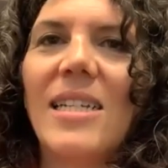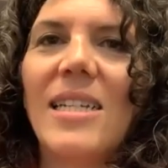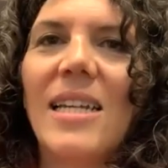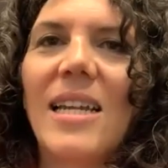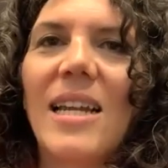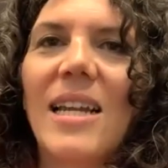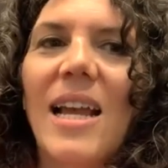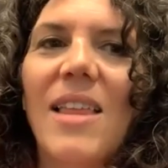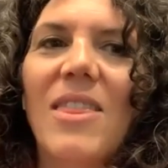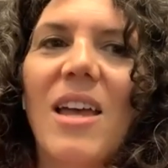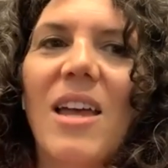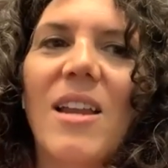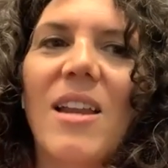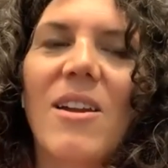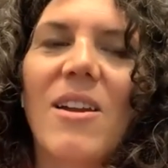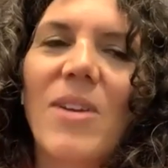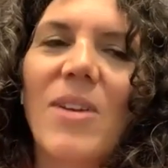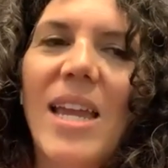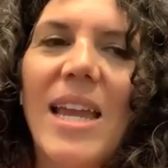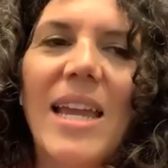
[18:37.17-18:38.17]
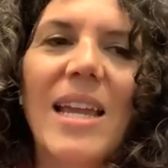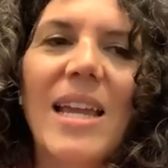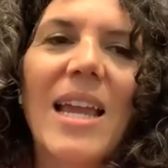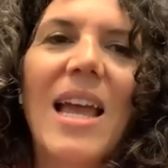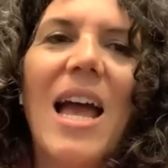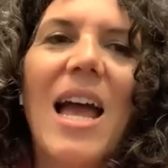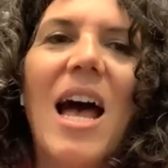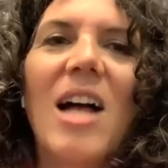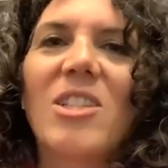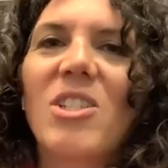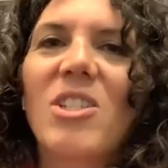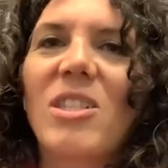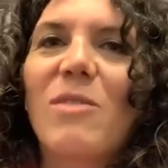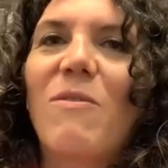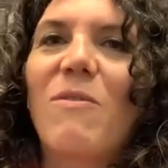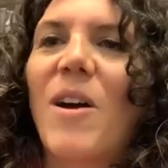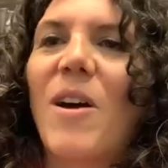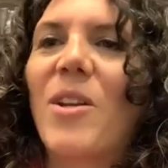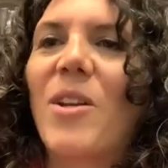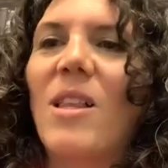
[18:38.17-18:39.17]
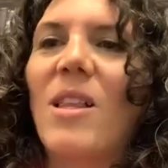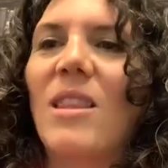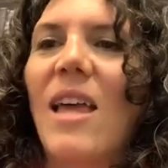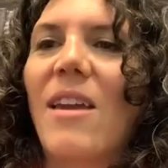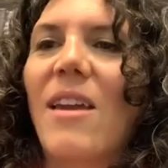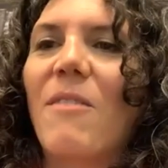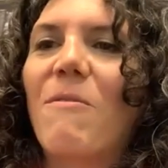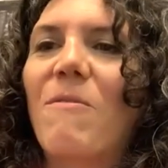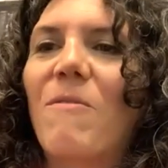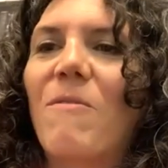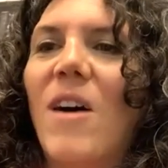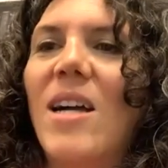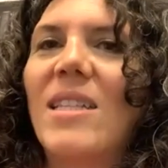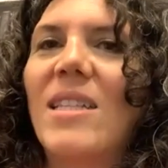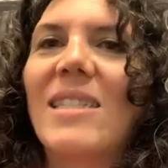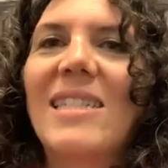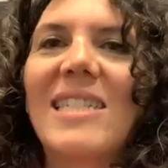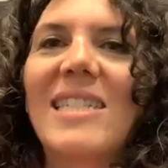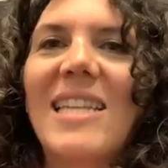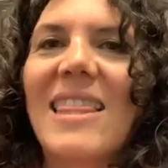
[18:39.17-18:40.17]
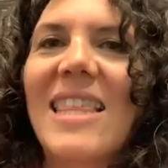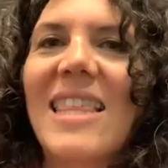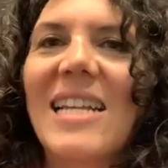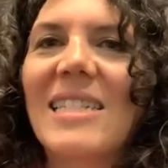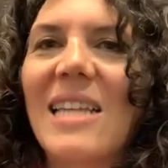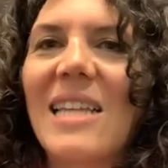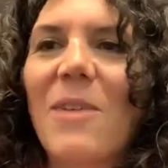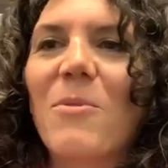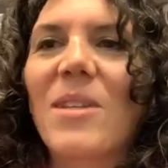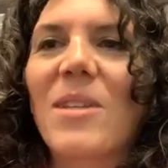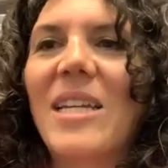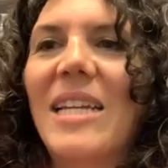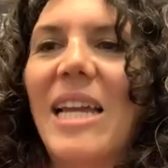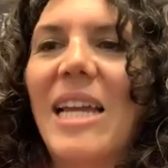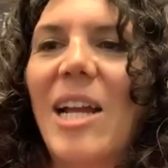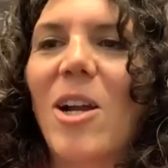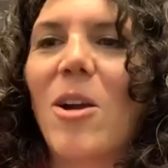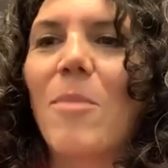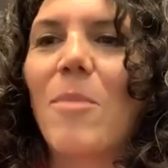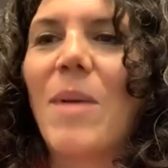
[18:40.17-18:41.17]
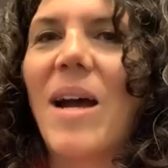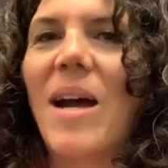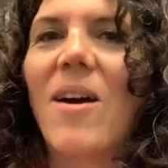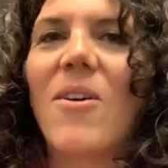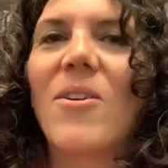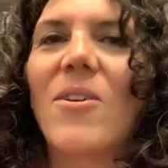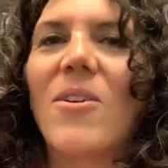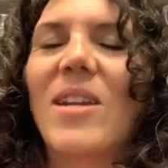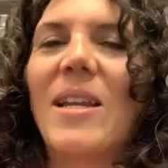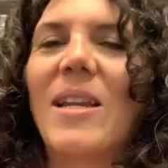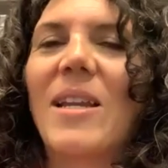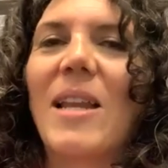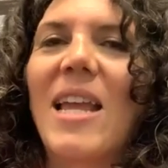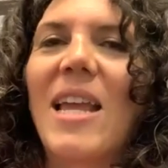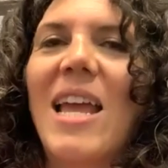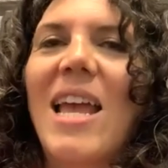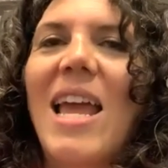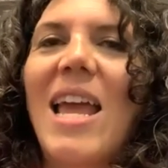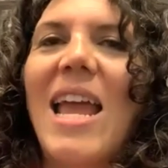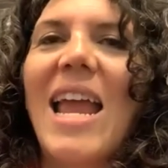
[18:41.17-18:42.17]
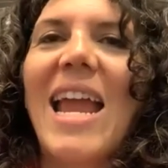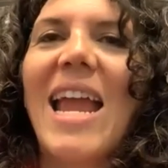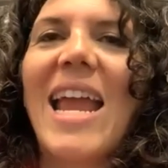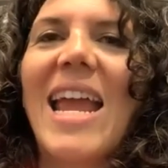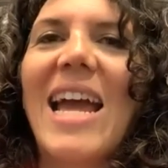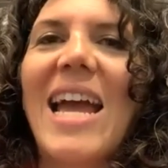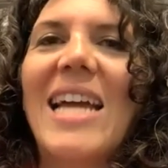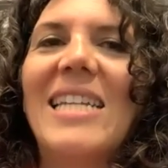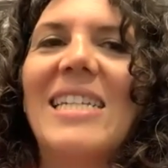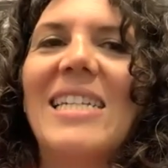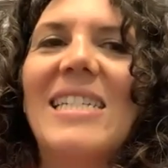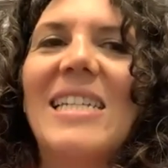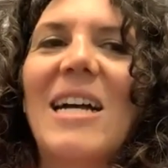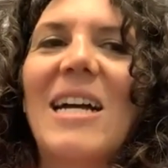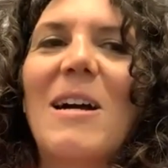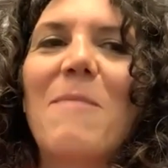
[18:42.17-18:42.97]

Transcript: And I thought, okay, I'll just funnel a lot of funds to things I really care about. And